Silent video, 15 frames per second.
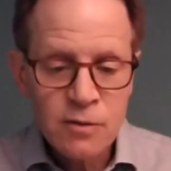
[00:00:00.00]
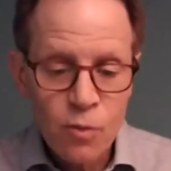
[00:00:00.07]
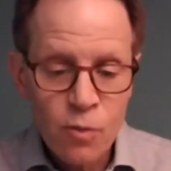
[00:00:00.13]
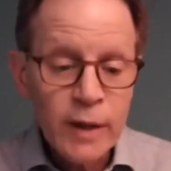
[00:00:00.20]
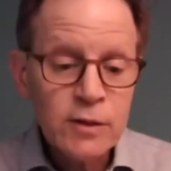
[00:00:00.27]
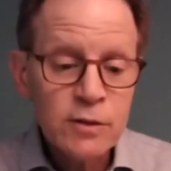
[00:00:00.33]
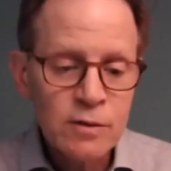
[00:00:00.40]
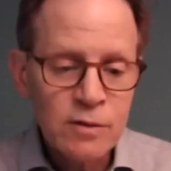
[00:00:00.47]

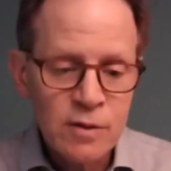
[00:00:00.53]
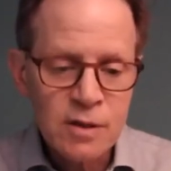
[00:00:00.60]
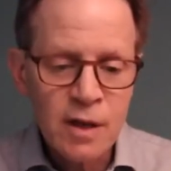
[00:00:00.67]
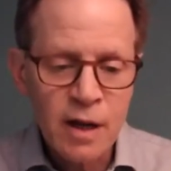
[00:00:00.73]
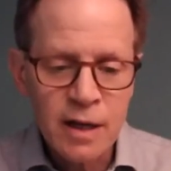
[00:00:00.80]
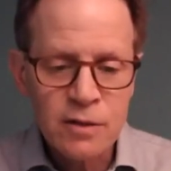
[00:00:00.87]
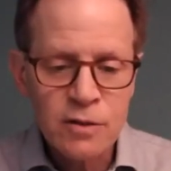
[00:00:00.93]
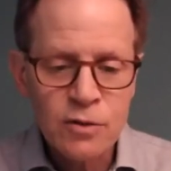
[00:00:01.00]
Western
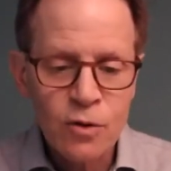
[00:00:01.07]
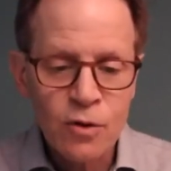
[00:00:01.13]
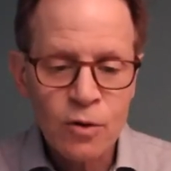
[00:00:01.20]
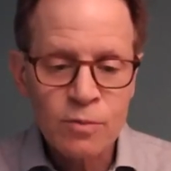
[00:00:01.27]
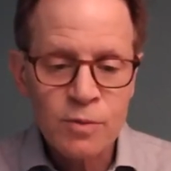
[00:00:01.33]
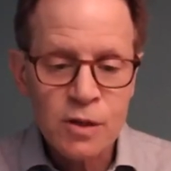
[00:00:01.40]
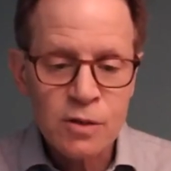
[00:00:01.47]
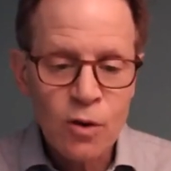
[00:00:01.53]
science
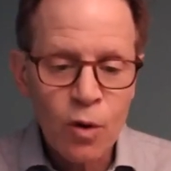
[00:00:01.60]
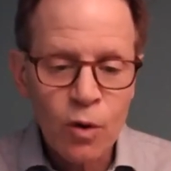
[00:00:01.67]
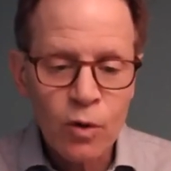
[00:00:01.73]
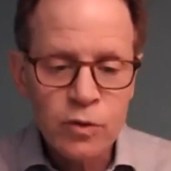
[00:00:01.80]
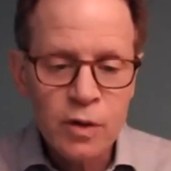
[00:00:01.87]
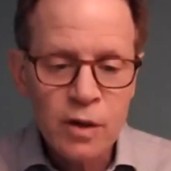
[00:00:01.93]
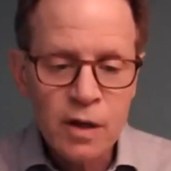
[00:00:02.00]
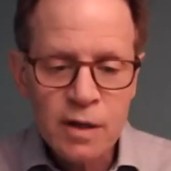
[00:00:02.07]
terms is
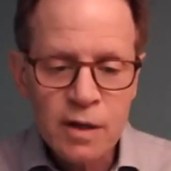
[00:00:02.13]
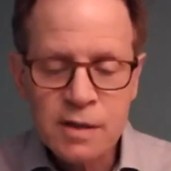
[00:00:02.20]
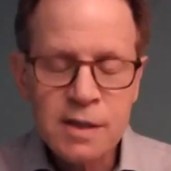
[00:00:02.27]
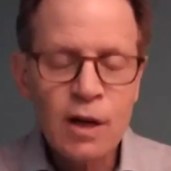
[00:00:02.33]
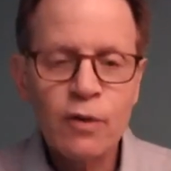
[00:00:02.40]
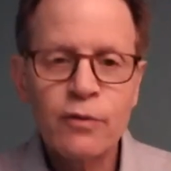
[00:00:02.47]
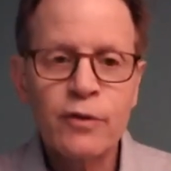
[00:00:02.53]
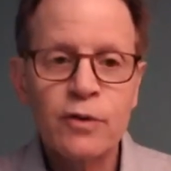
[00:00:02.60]
called
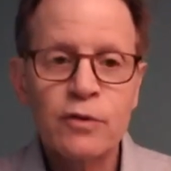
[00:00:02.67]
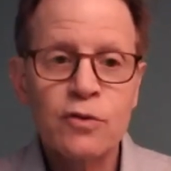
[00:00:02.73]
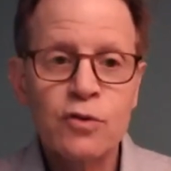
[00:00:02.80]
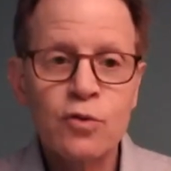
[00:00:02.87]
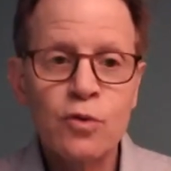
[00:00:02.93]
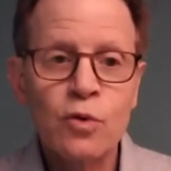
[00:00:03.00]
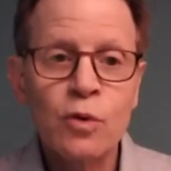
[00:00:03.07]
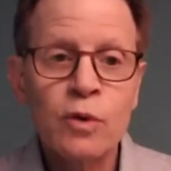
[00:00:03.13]

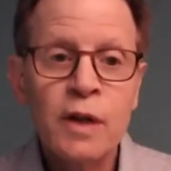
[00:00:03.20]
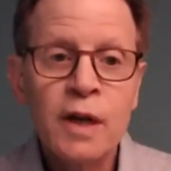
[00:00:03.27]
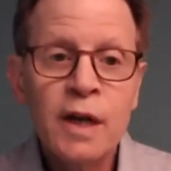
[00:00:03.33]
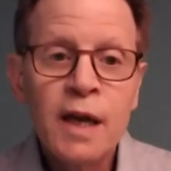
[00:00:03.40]
self-construal,